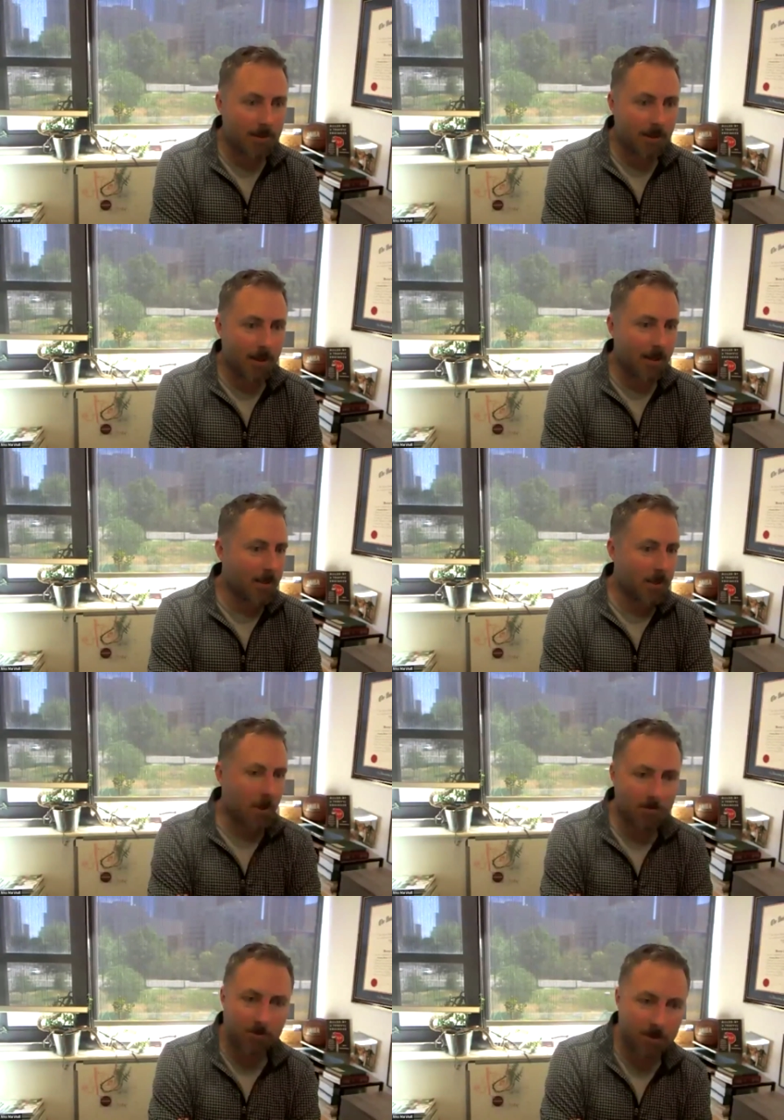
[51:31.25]
Like, it's
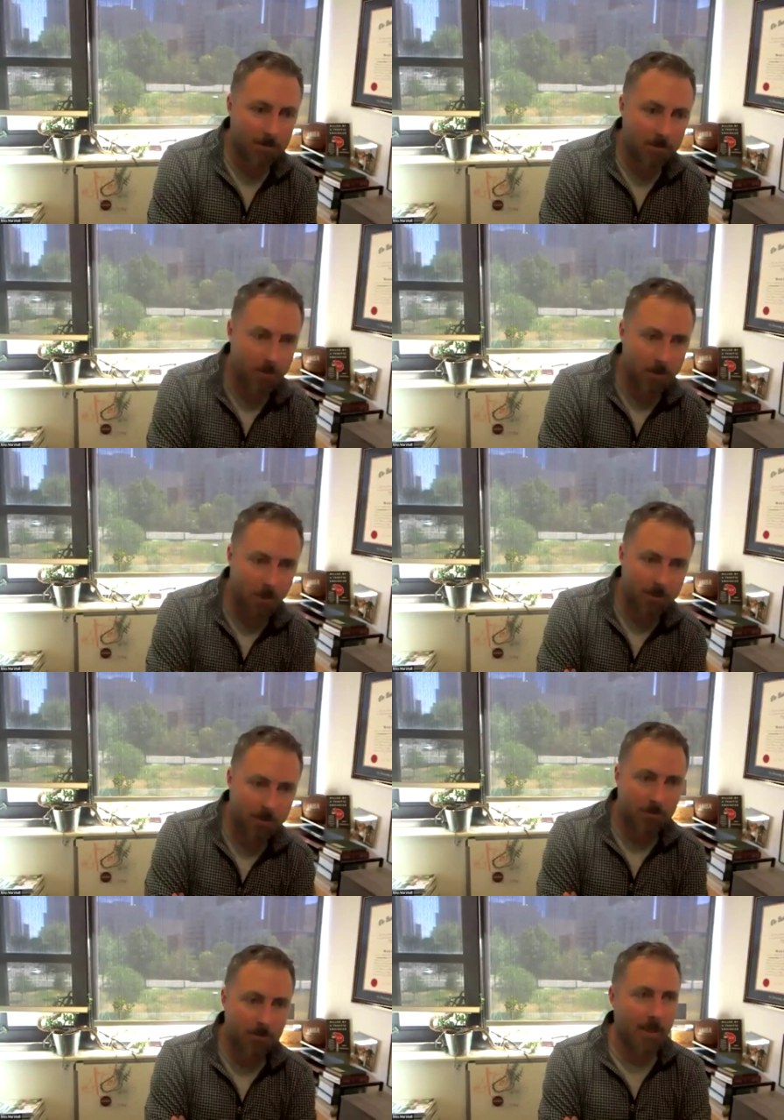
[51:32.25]
hard for them not
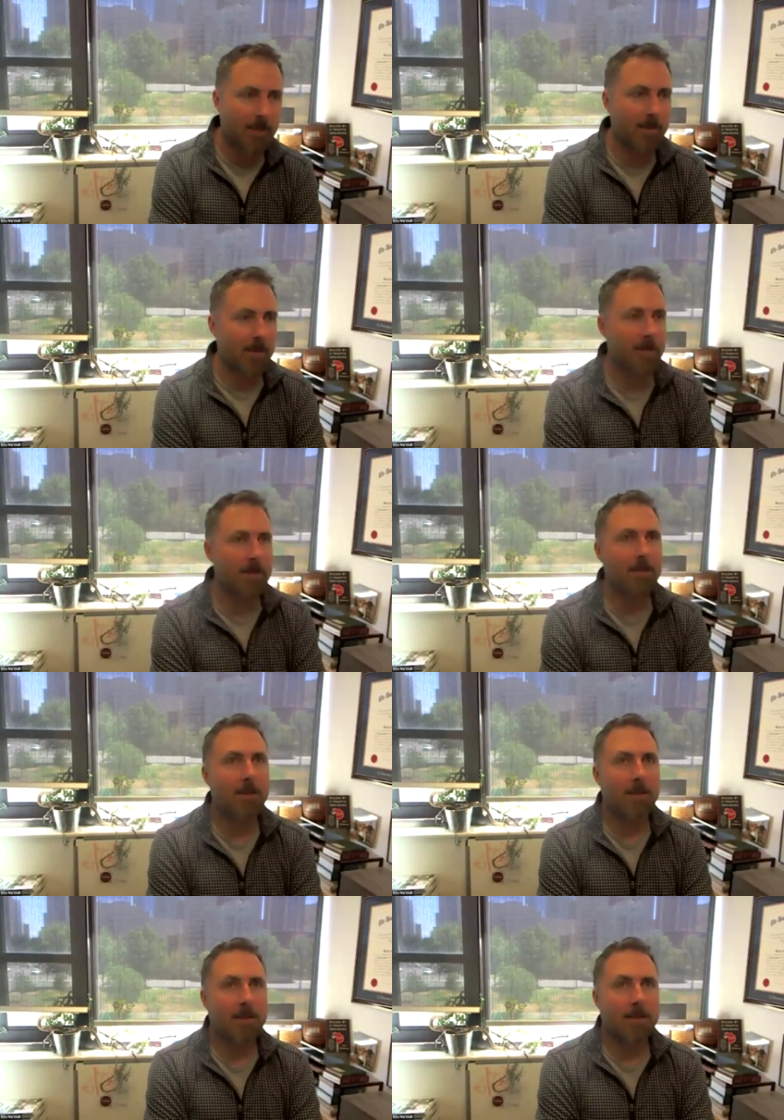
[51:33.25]
to. And I think
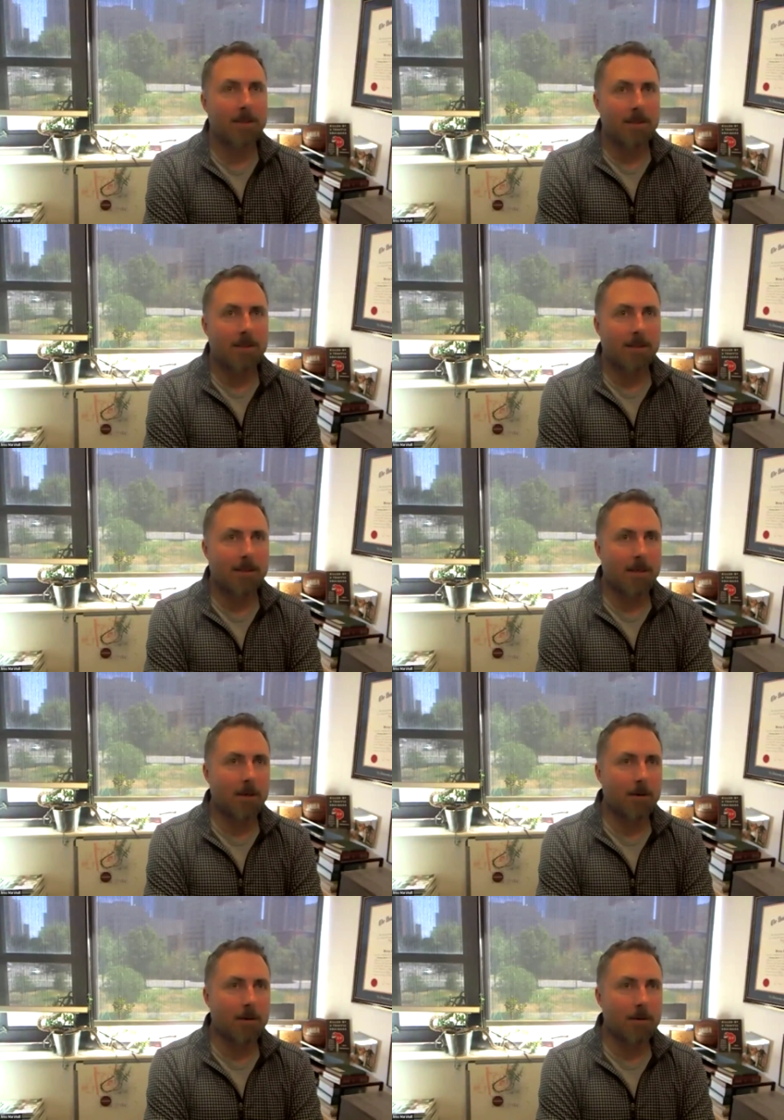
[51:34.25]

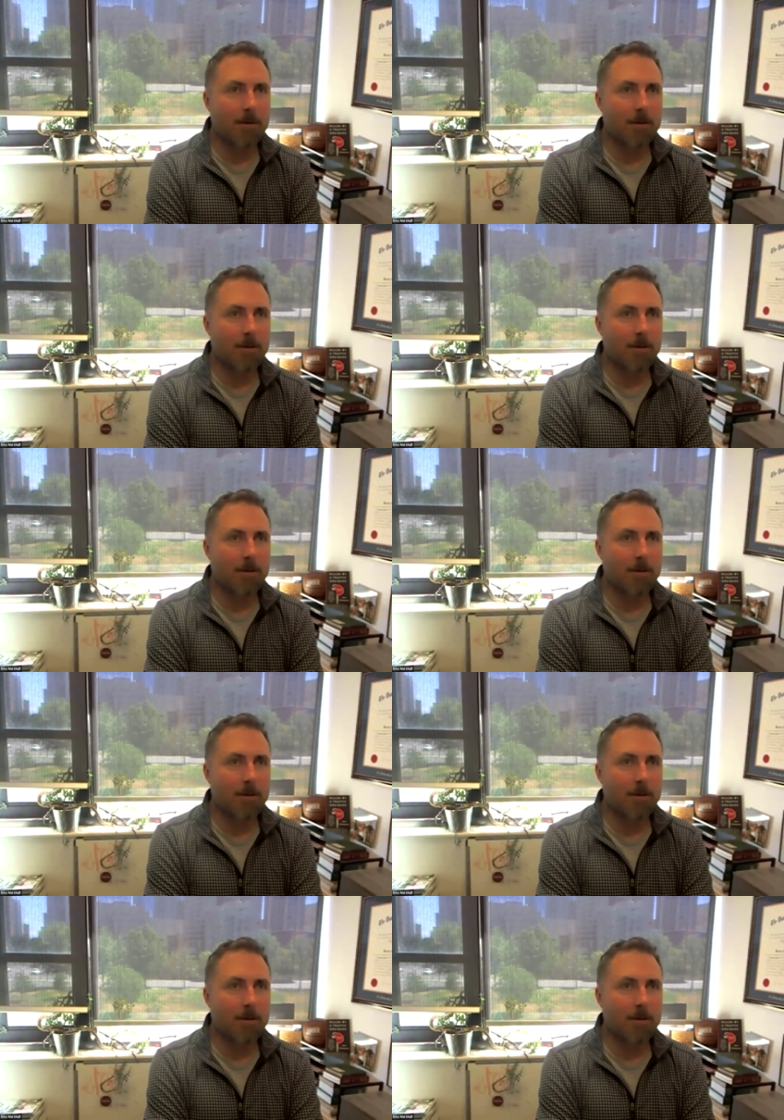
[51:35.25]
they're